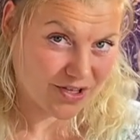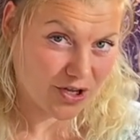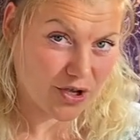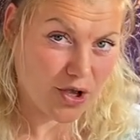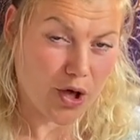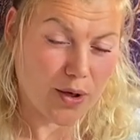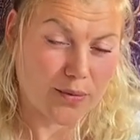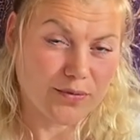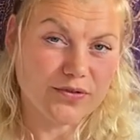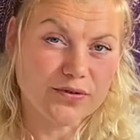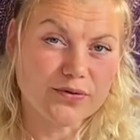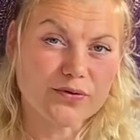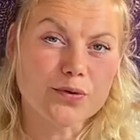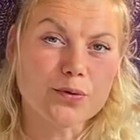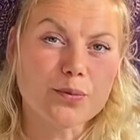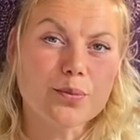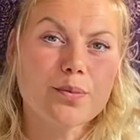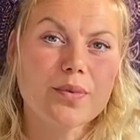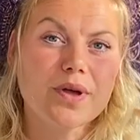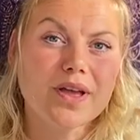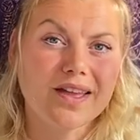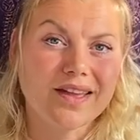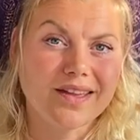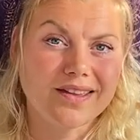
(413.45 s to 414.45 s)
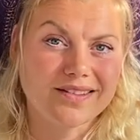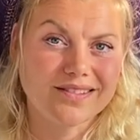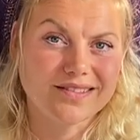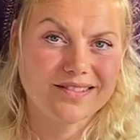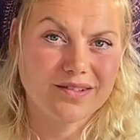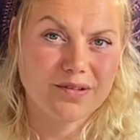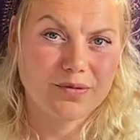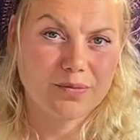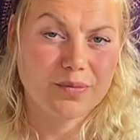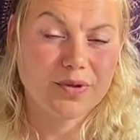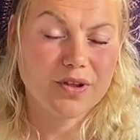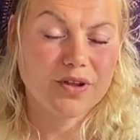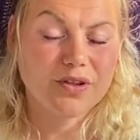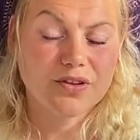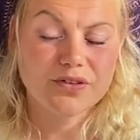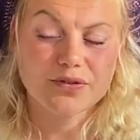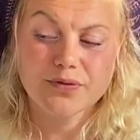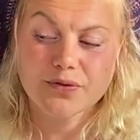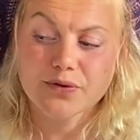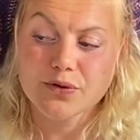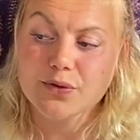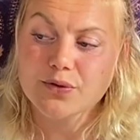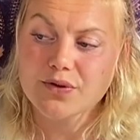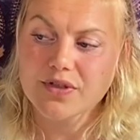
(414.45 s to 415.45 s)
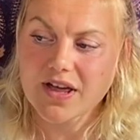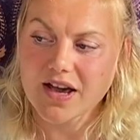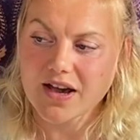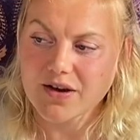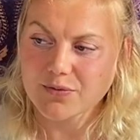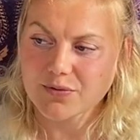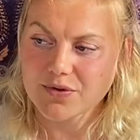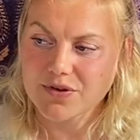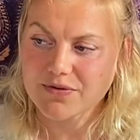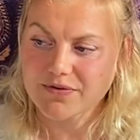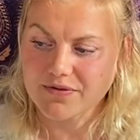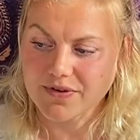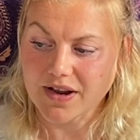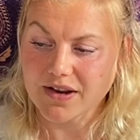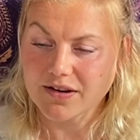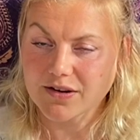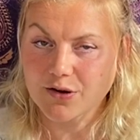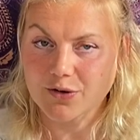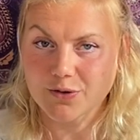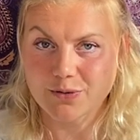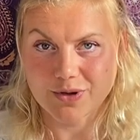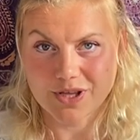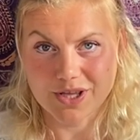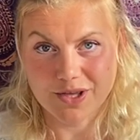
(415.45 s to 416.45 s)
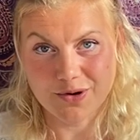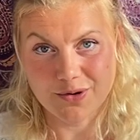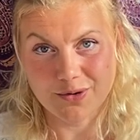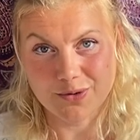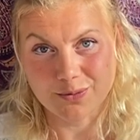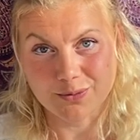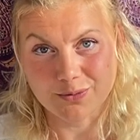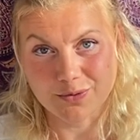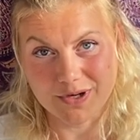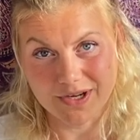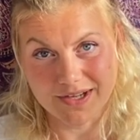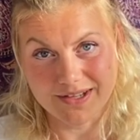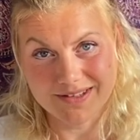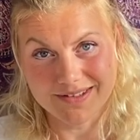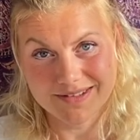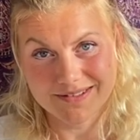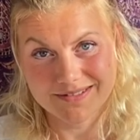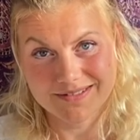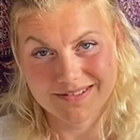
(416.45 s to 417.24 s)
comes through pain, because through that we find our way home, right?